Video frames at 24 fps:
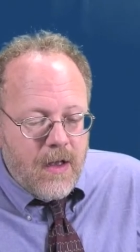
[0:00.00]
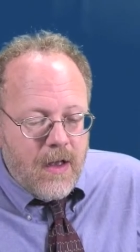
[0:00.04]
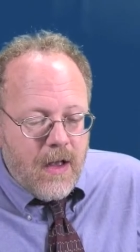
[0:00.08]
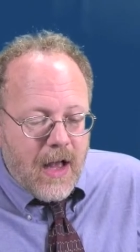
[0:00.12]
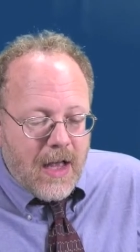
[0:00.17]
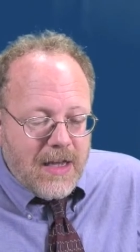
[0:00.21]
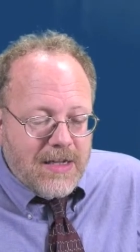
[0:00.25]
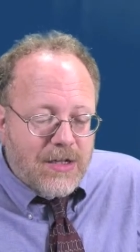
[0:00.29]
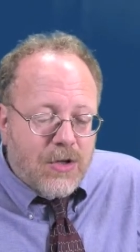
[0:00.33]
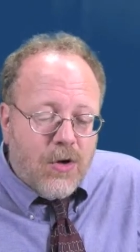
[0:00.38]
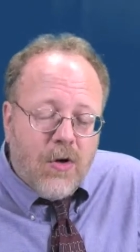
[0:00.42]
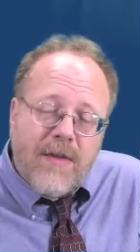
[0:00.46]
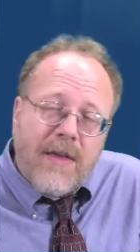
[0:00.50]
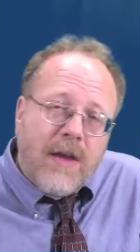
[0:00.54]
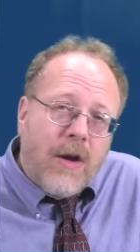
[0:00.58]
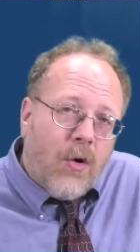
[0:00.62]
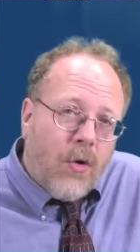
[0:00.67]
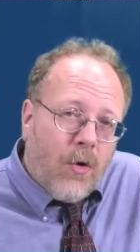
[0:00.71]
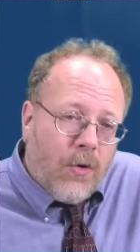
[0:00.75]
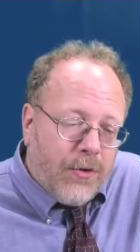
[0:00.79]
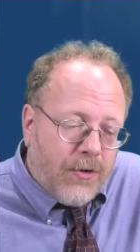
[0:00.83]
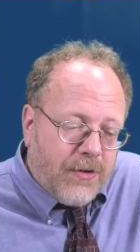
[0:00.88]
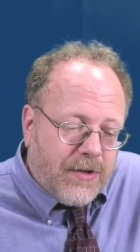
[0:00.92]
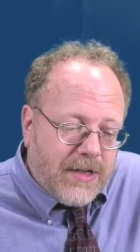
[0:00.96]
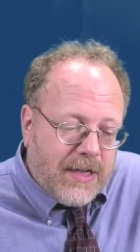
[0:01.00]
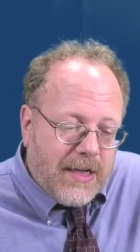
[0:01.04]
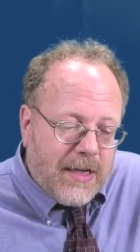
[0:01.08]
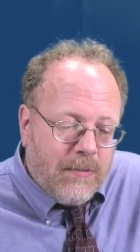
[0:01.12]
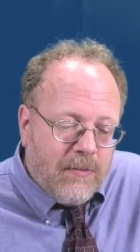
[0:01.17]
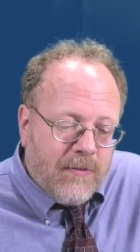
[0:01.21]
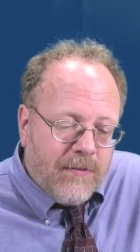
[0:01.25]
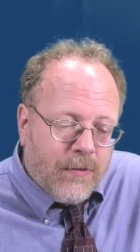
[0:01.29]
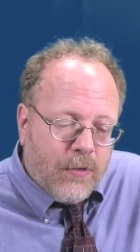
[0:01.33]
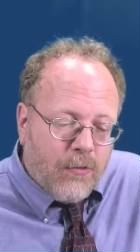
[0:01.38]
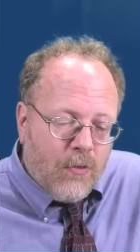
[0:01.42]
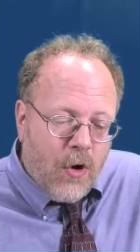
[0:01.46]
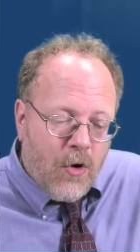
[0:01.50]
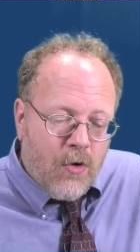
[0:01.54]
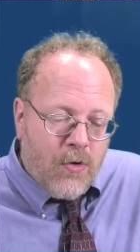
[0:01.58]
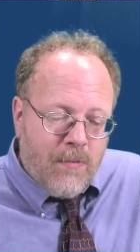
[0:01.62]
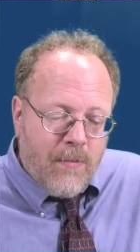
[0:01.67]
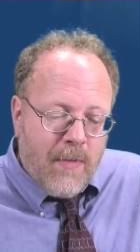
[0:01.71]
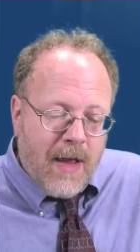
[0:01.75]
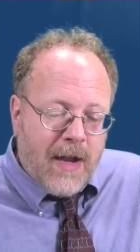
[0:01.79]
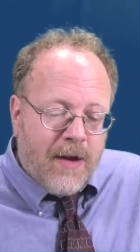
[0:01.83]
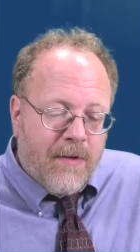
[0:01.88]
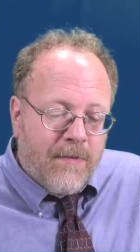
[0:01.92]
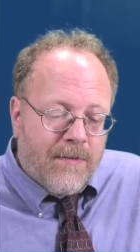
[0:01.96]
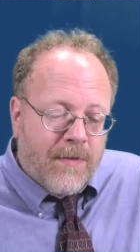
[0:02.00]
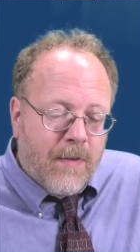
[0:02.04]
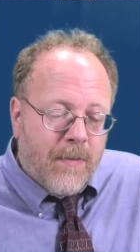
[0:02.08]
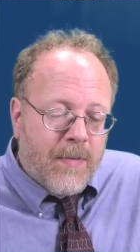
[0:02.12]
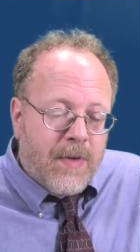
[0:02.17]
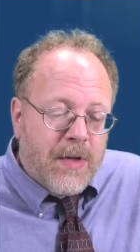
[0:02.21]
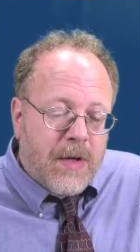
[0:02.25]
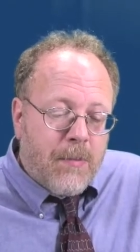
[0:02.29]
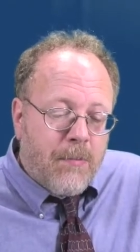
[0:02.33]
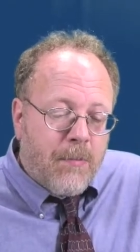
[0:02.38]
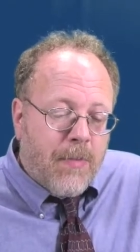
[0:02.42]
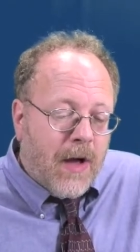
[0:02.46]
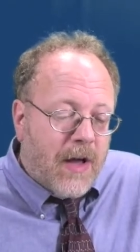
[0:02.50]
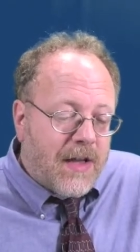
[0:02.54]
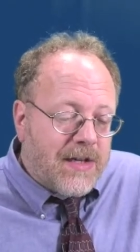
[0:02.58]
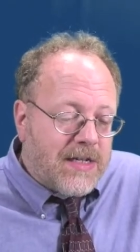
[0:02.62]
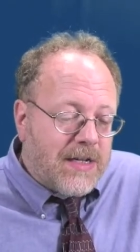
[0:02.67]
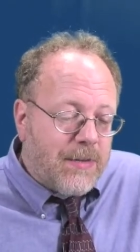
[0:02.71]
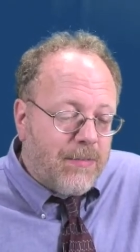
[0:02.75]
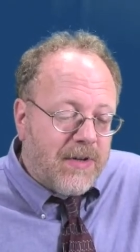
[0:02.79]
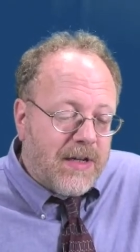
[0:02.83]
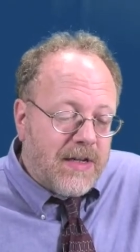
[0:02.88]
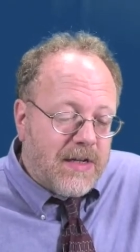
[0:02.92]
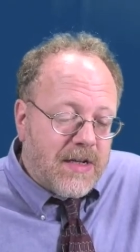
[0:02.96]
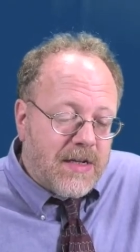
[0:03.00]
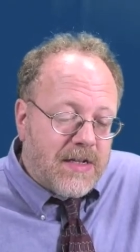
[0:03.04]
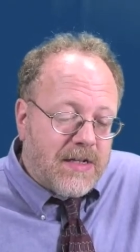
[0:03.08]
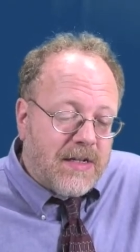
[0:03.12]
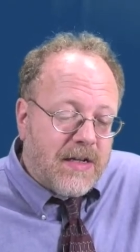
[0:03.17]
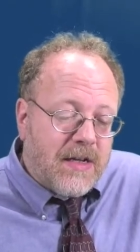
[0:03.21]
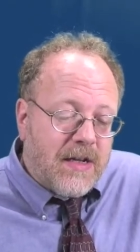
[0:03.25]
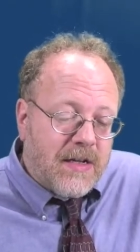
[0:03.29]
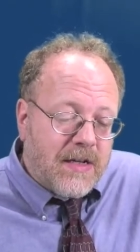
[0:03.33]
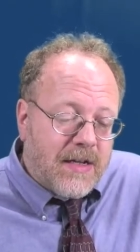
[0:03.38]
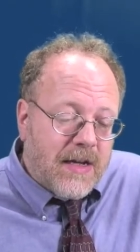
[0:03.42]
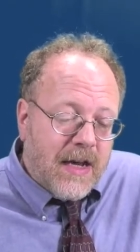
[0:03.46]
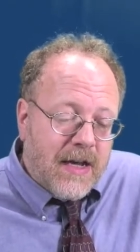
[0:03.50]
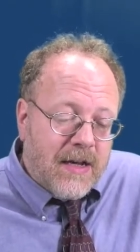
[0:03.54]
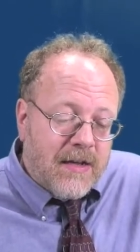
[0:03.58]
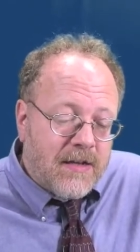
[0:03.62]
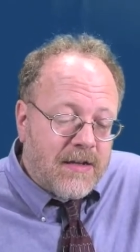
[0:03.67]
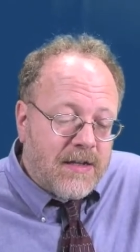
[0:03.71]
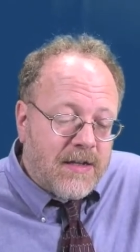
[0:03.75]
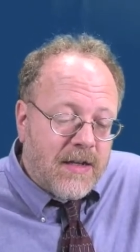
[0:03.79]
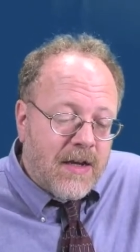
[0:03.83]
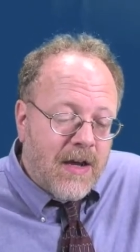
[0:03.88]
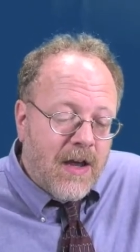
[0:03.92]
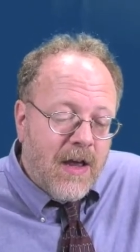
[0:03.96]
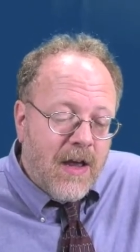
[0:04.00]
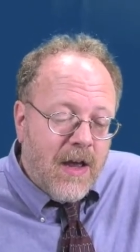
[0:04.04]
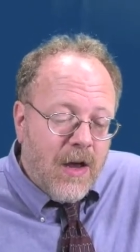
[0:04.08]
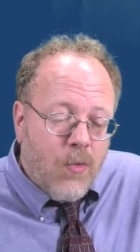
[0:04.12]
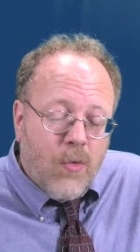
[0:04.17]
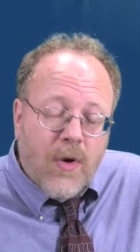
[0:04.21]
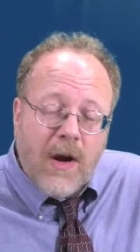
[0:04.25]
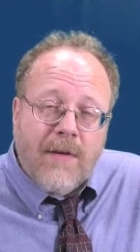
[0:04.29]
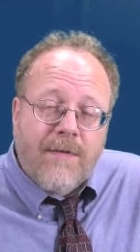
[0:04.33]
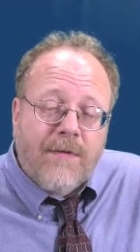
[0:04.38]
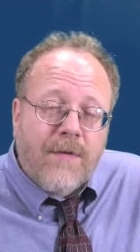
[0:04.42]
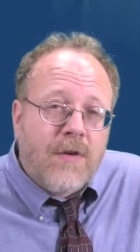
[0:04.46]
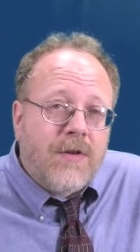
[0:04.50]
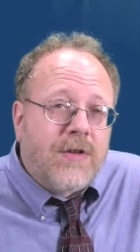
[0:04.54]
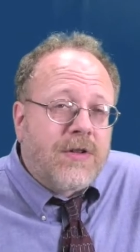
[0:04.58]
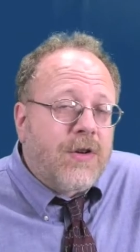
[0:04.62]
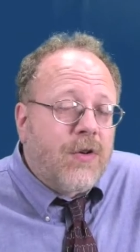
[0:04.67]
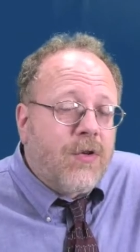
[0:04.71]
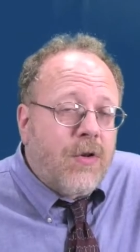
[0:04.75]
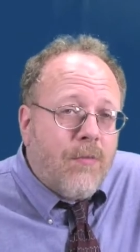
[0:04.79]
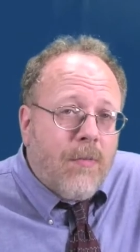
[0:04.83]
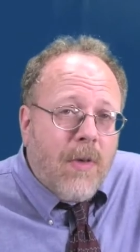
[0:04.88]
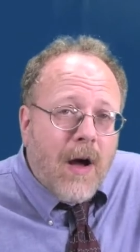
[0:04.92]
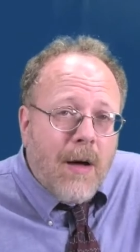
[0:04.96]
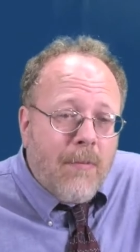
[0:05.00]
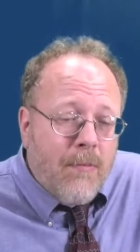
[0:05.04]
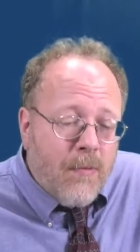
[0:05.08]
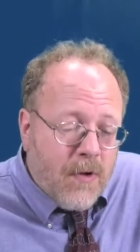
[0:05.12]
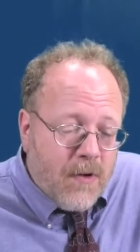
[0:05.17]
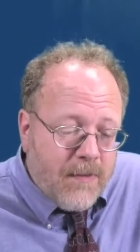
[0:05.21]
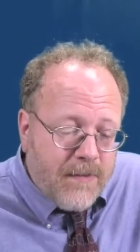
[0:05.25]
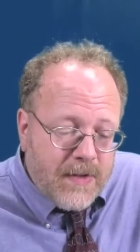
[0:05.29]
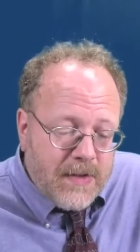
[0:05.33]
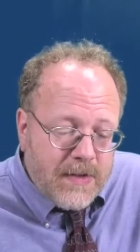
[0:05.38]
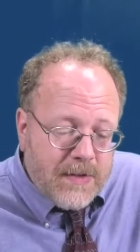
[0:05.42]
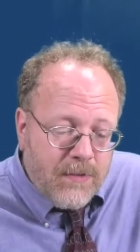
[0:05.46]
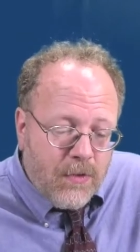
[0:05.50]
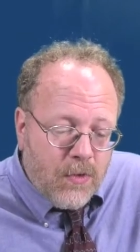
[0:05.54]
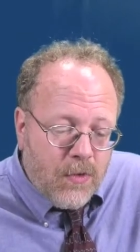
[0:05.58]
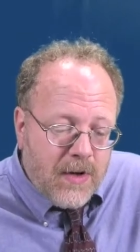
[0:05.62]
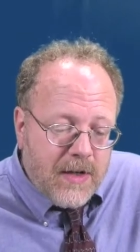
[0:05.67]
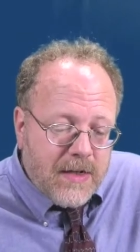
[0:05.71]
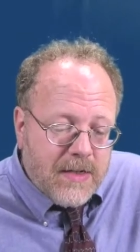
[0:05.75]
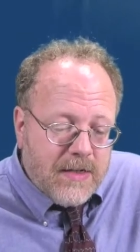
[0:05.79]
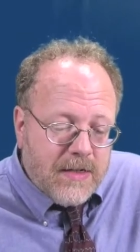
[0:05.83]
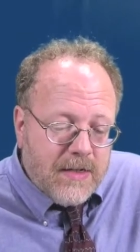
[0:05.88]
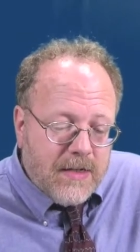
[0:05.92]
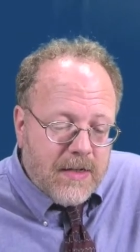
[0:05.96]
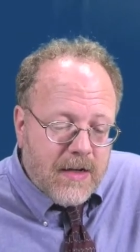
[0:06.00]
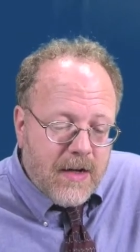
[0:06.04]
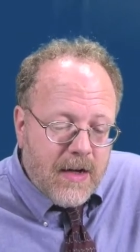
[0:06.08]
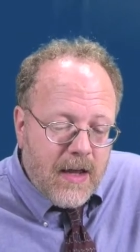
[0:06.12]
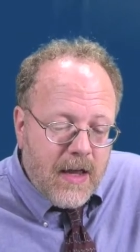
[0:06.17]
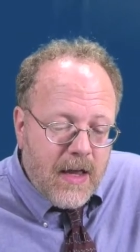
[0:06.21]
I saw the older team of grown men from the impossibly distant days when I first heard Bob Murphy's voice.